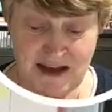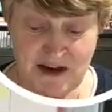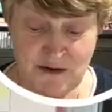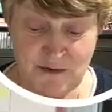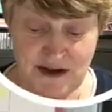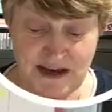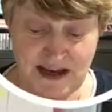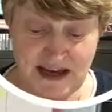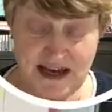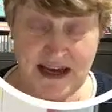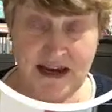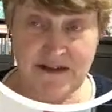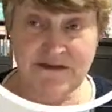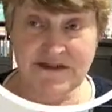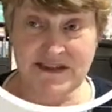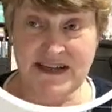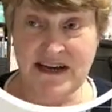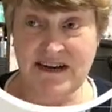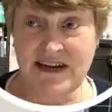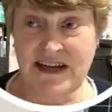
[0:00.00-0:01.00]
we
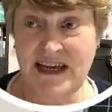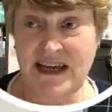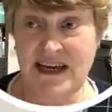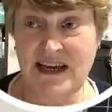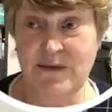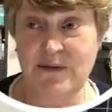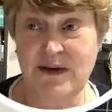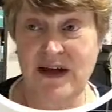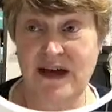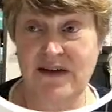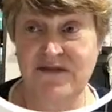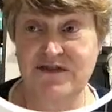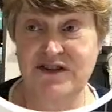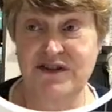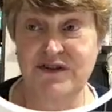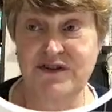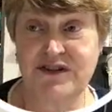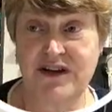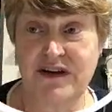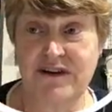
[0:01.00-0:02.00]
have, down here, we have
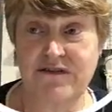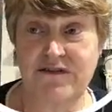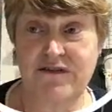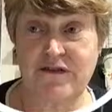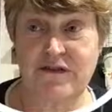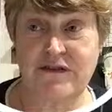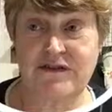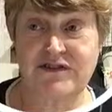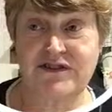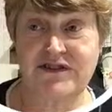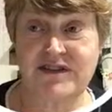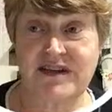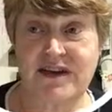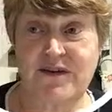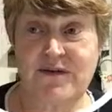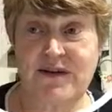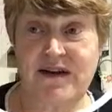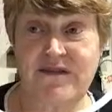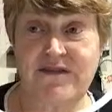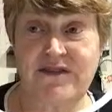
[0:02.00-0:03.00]
Two-Tone Flora. Just get
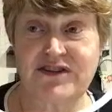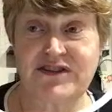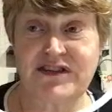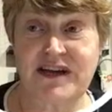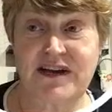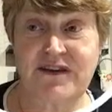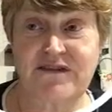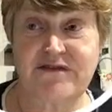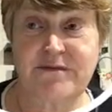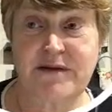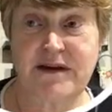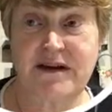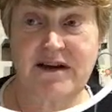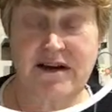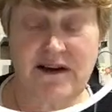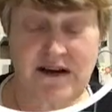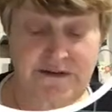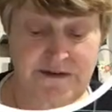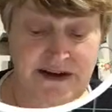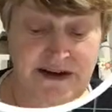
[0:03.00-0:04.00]
you out of the shadow of my
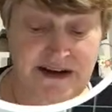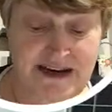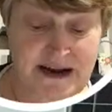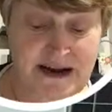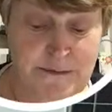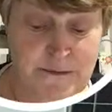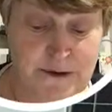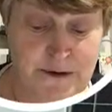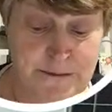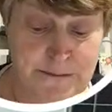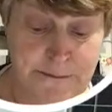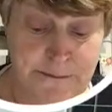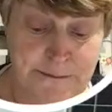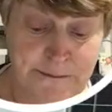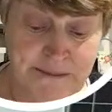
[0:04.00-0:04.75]
overhead camera.